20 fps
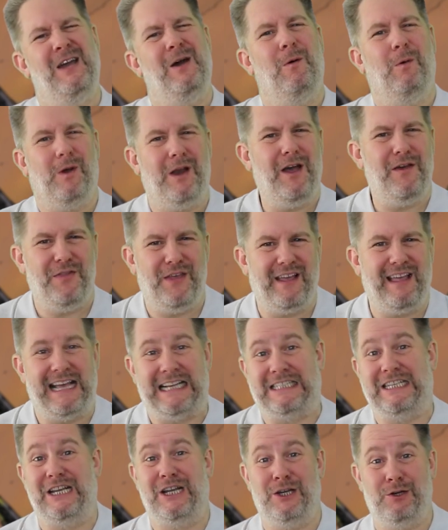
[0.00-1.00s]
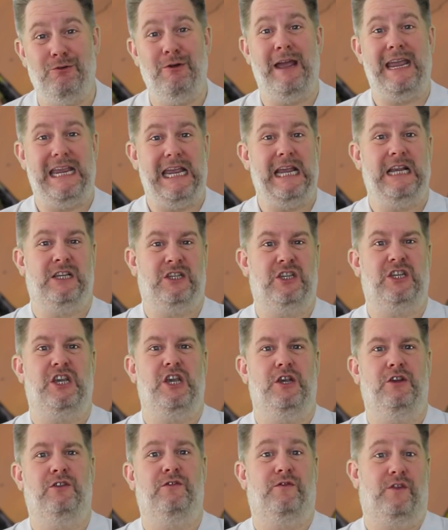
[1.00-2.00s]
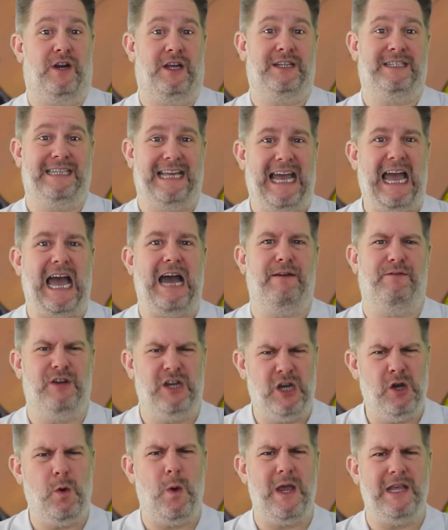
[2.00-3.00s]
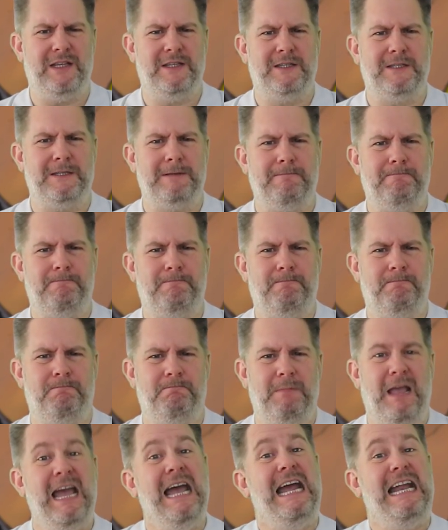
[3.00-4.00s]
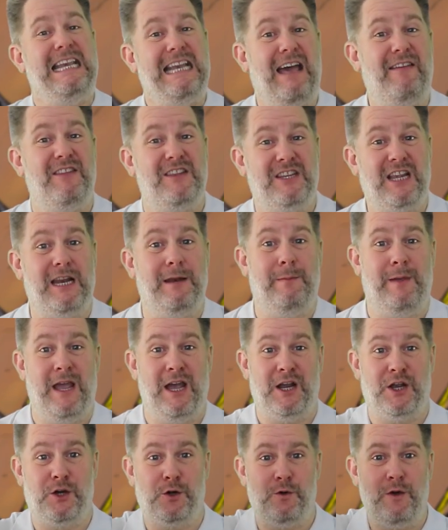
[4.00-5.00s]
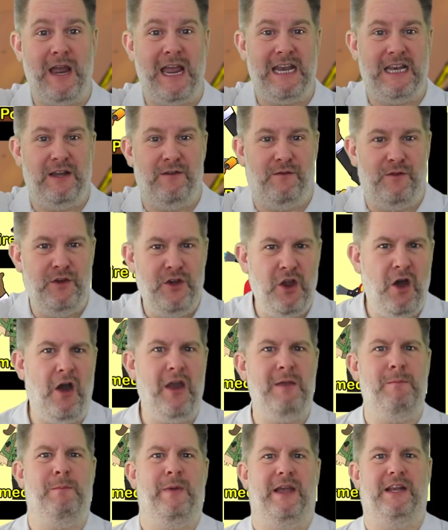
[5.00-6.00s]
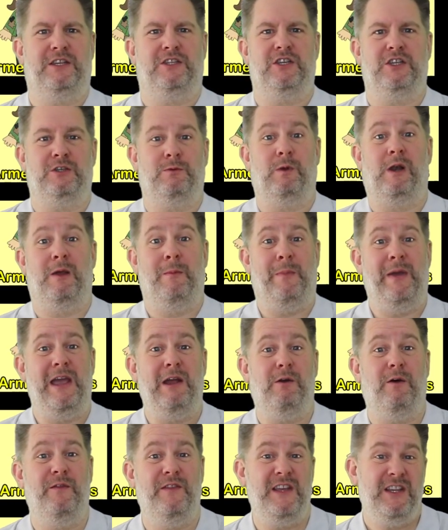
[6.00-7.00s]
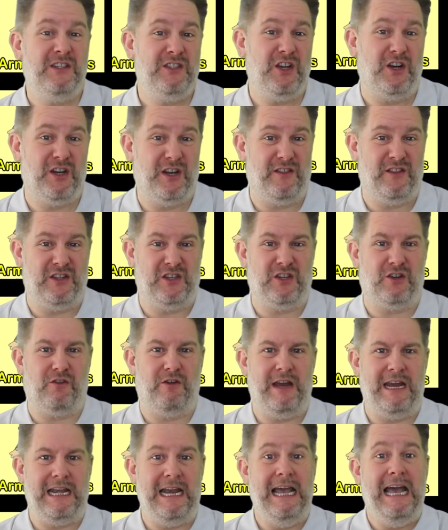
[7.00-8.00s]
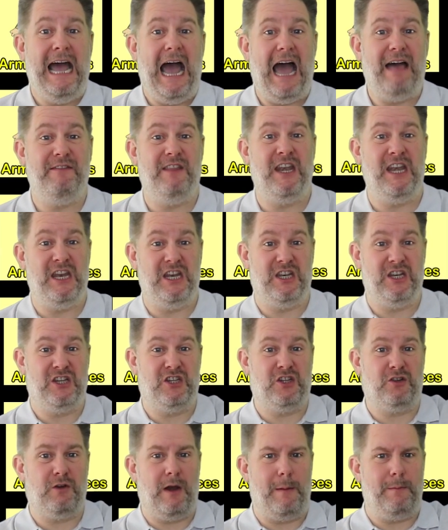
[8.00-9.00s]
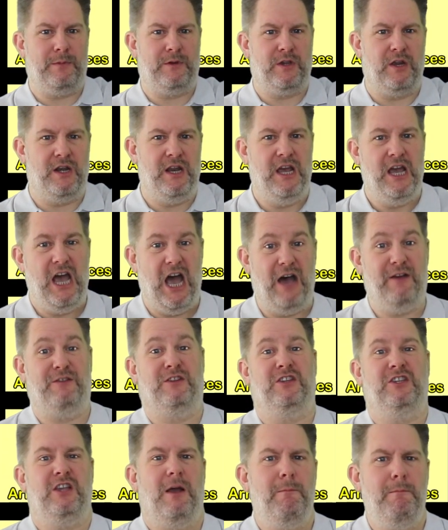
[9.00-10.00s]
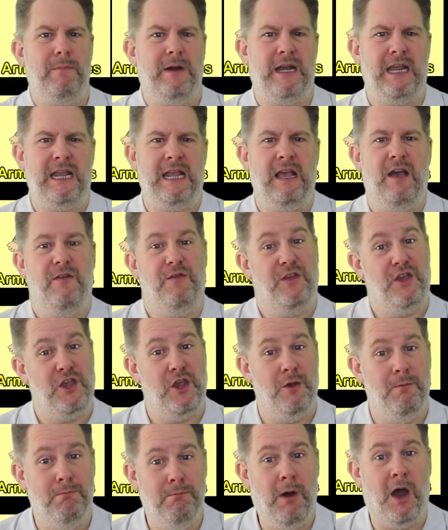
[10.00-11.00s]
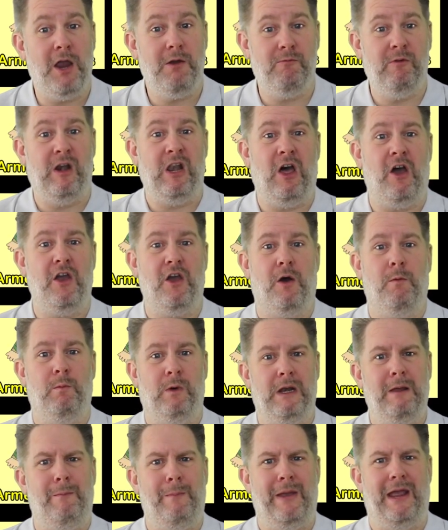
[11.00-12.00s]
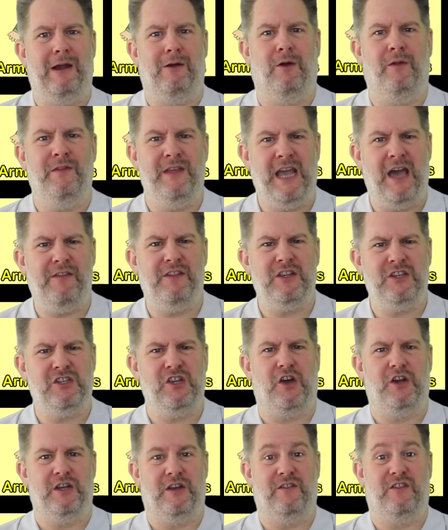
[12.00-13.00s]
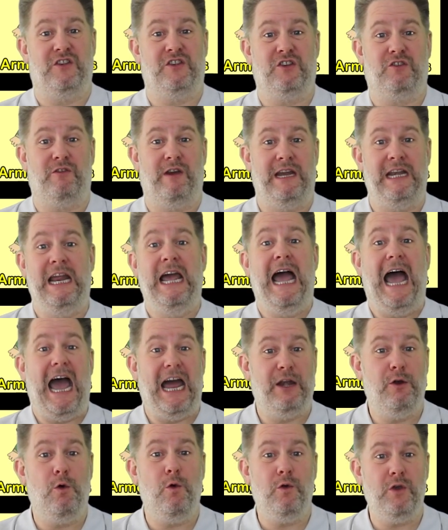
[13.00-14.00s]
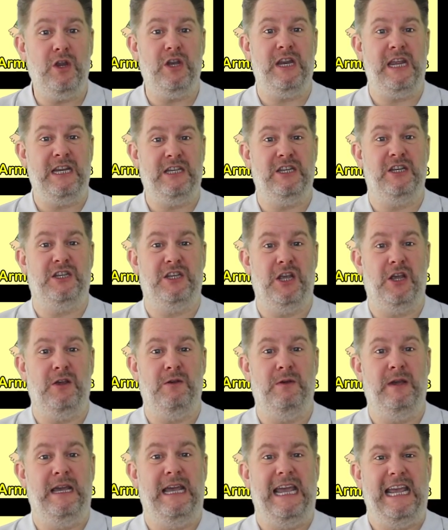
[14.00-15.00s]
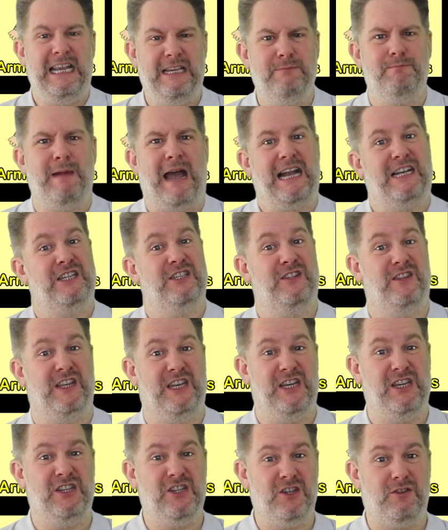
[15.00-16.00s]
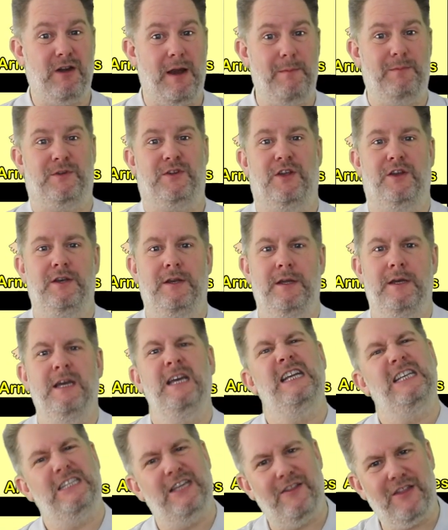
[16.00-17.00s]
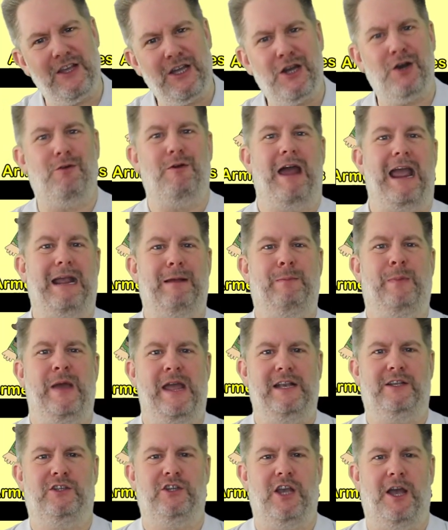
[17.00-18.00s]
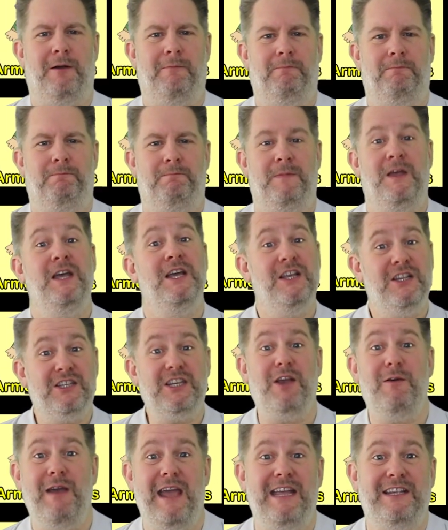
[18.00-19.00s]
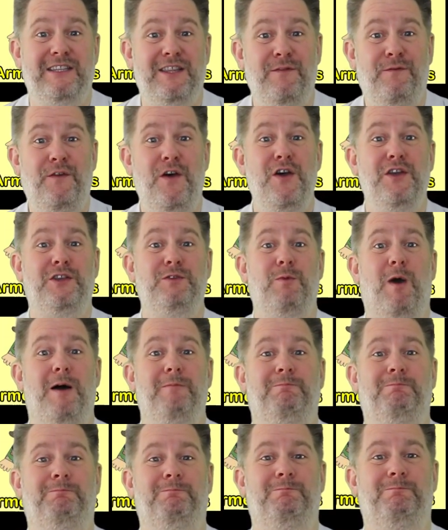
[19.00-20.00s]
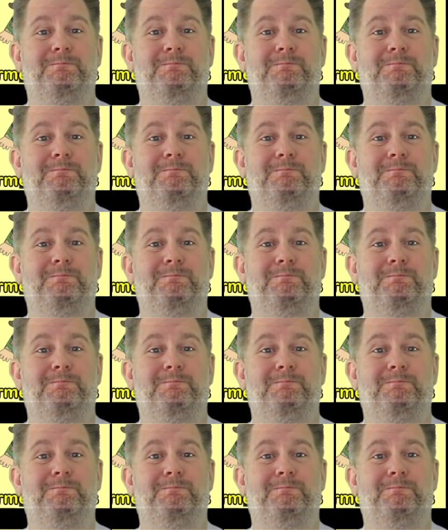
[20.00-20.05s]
Well, I think that's a great excuse for us to have a quiz. Now there's going to be a grid of 9 pictures will appear on this side of the screen, and then a description of somebody that you might rely on will appear on the other side of the screen, and all you need to do is match the description to the correct picture. So here's the first one.